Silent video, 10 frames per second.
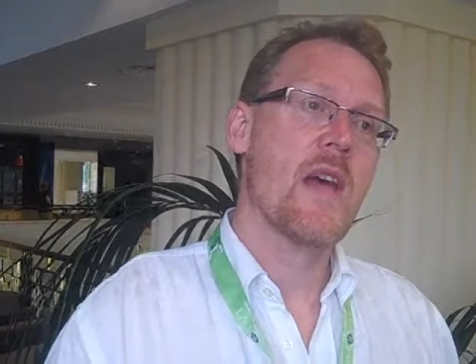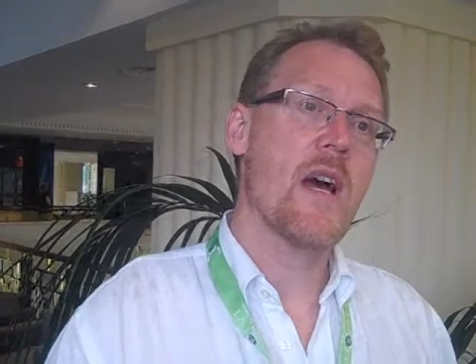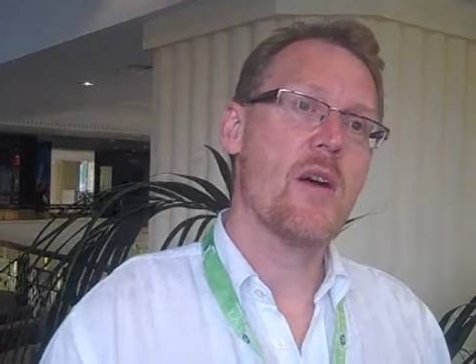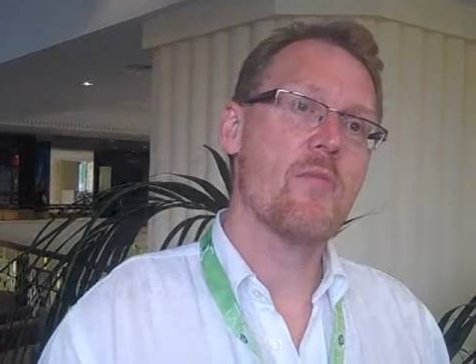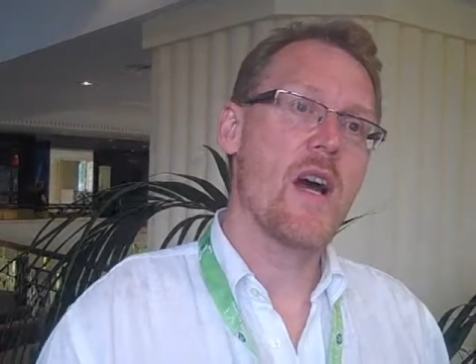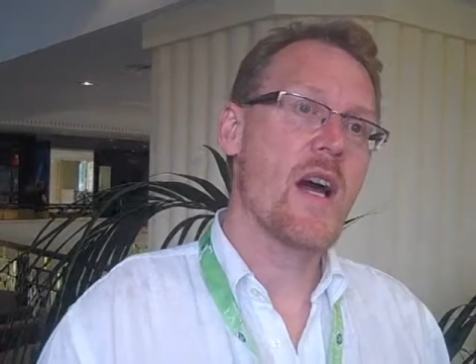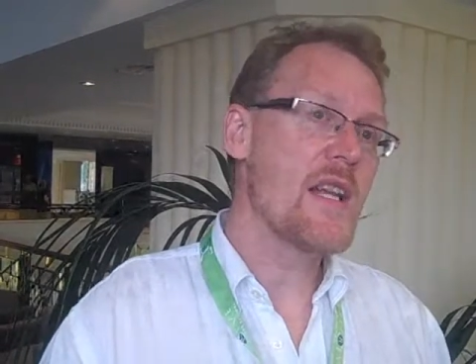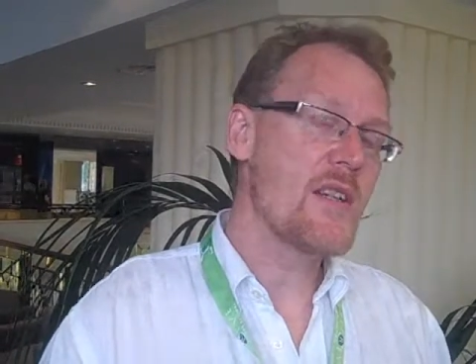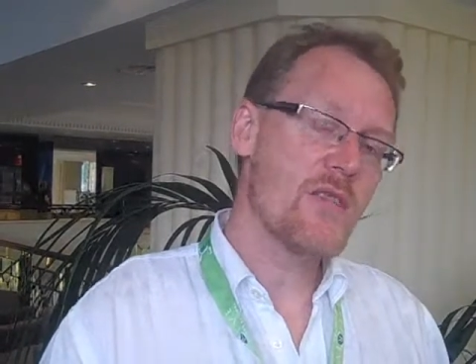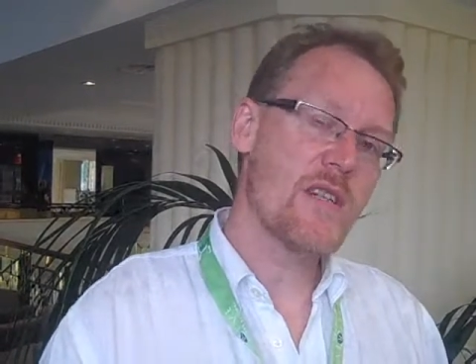An
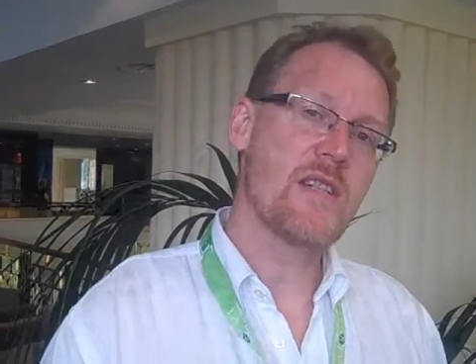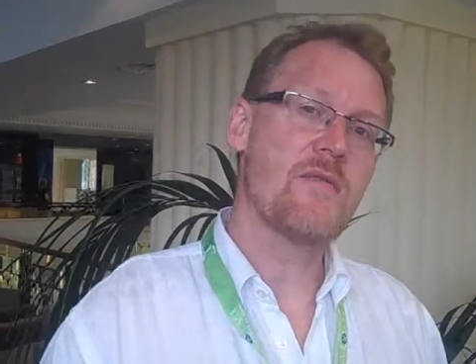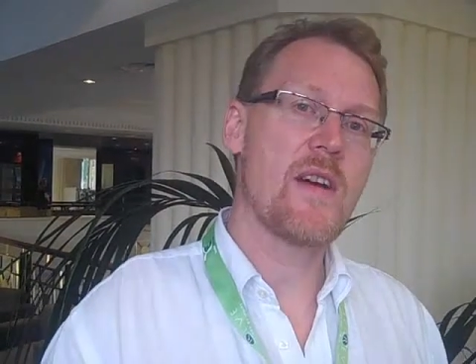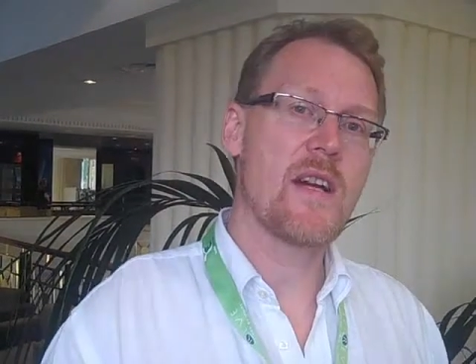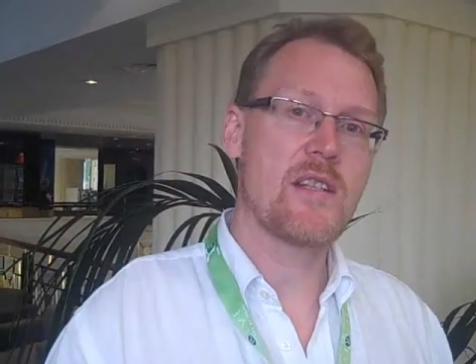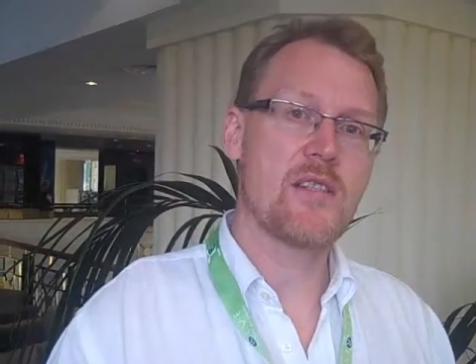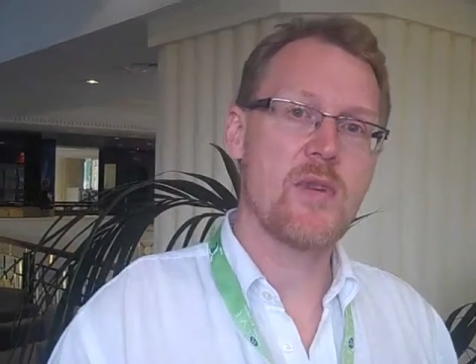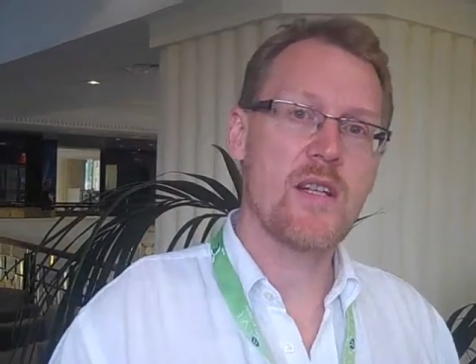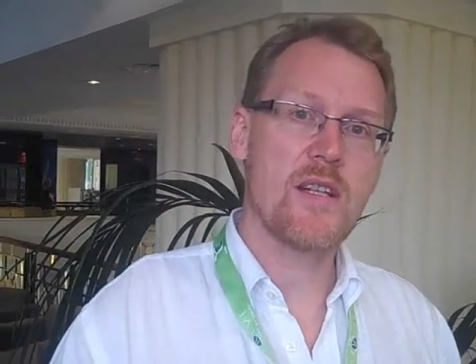interesting fact as well